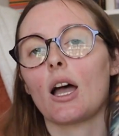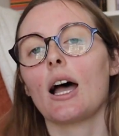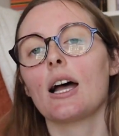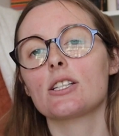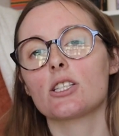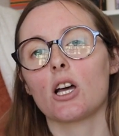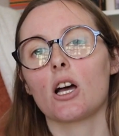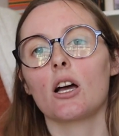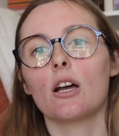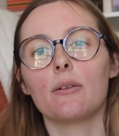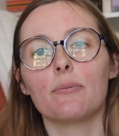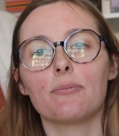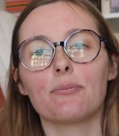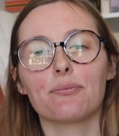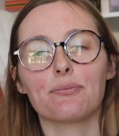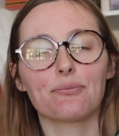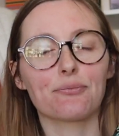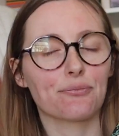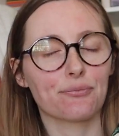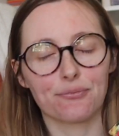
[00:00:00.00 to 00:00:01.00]
I saw it,
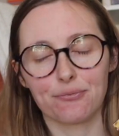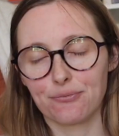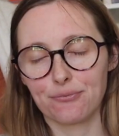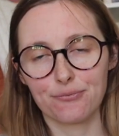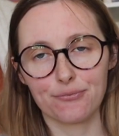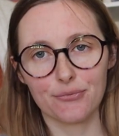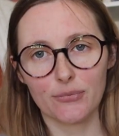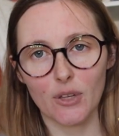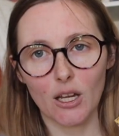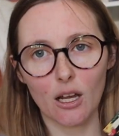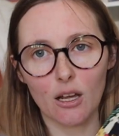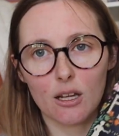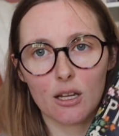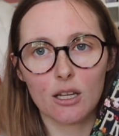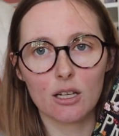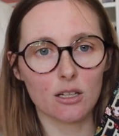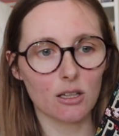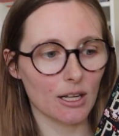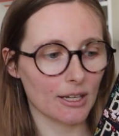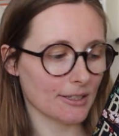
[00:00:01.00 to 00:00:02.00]

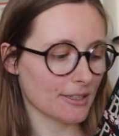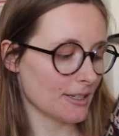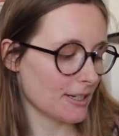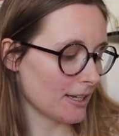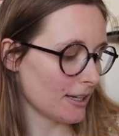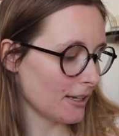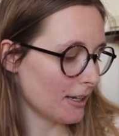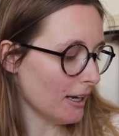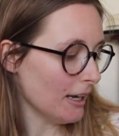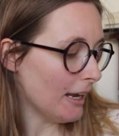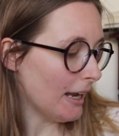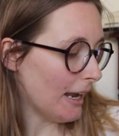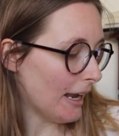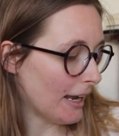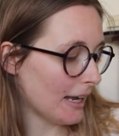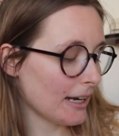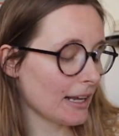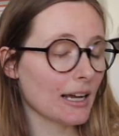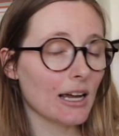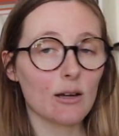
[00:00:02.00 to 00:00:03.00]
I collected it,
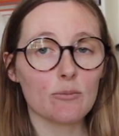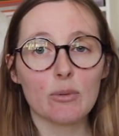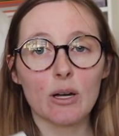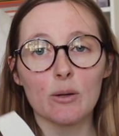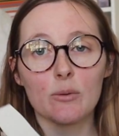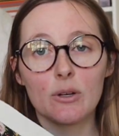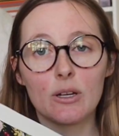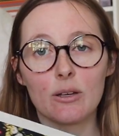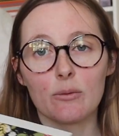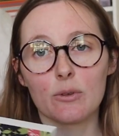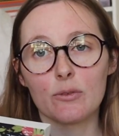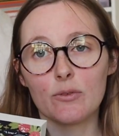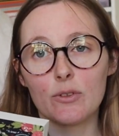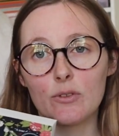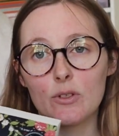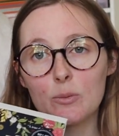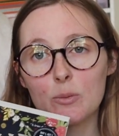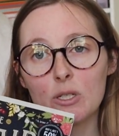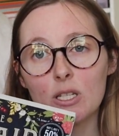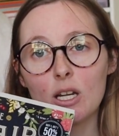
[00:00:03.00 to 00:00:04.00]
and I got buy one get one
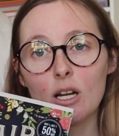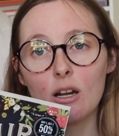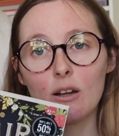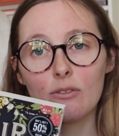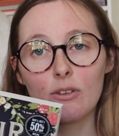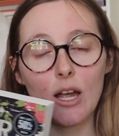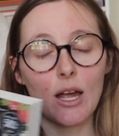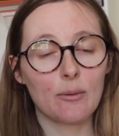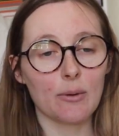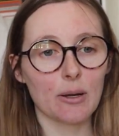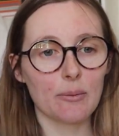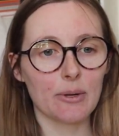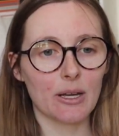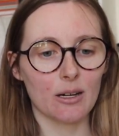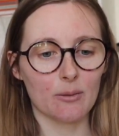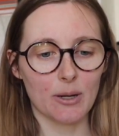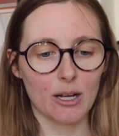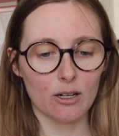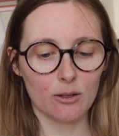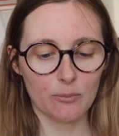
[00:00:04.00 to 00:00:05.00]
50% off. I'm not
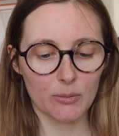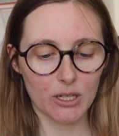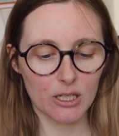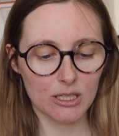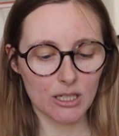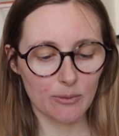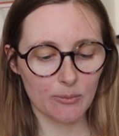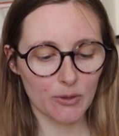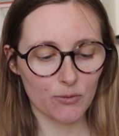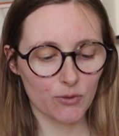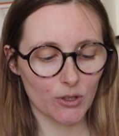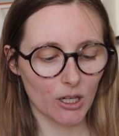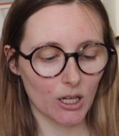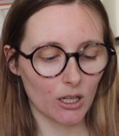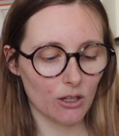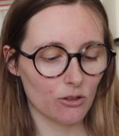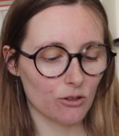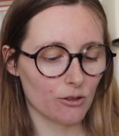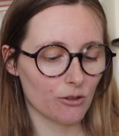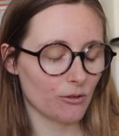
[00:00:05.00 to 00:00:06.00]
mad about it because I've been
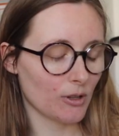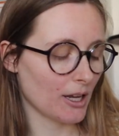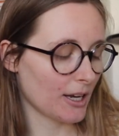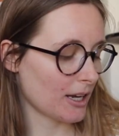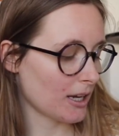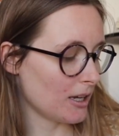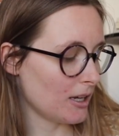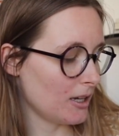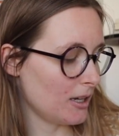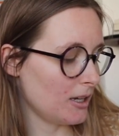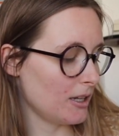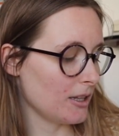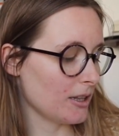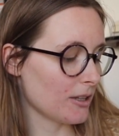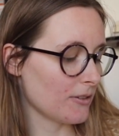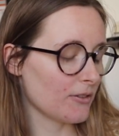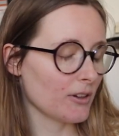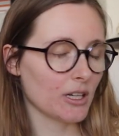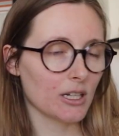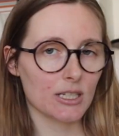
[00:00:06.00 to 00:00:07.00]
reading through like
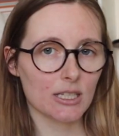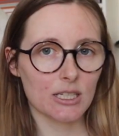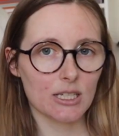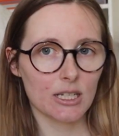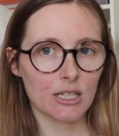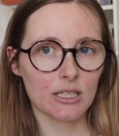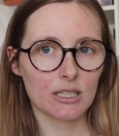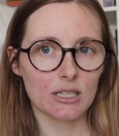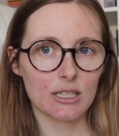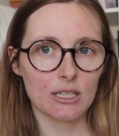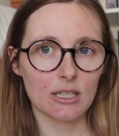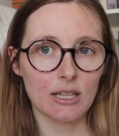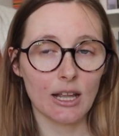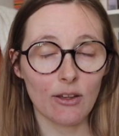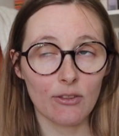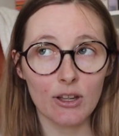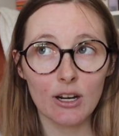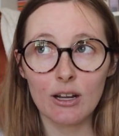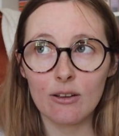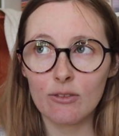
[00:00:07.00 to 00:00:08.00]
the fantasies
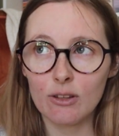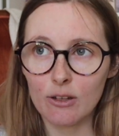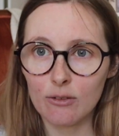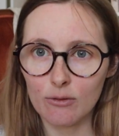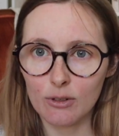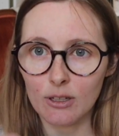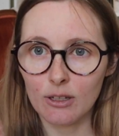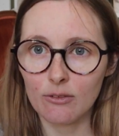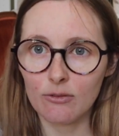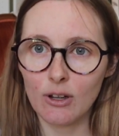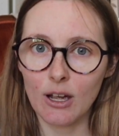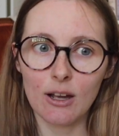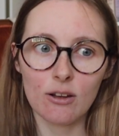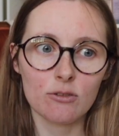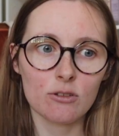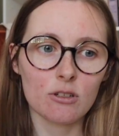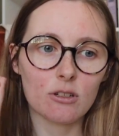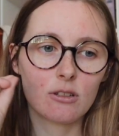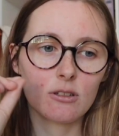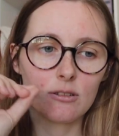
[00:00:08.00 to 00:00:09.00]
now that I've like really
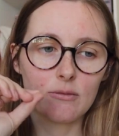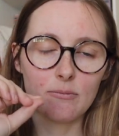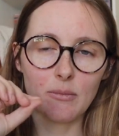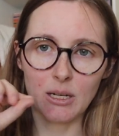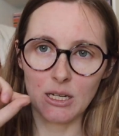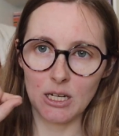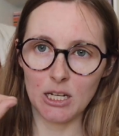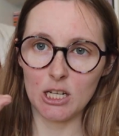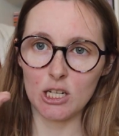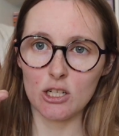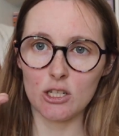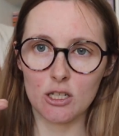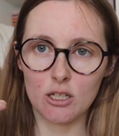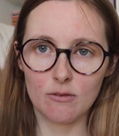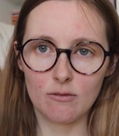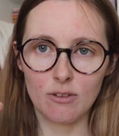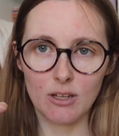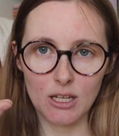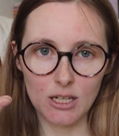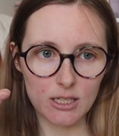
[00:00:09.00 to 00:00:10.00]
found my niche
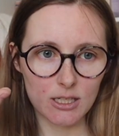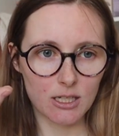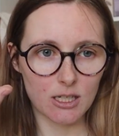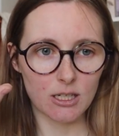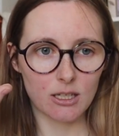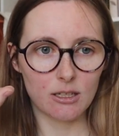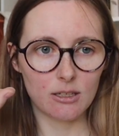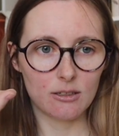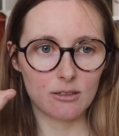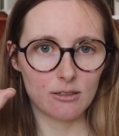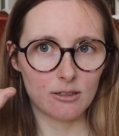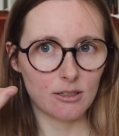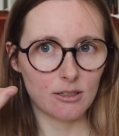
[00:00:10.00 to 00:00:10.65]
in fantasy.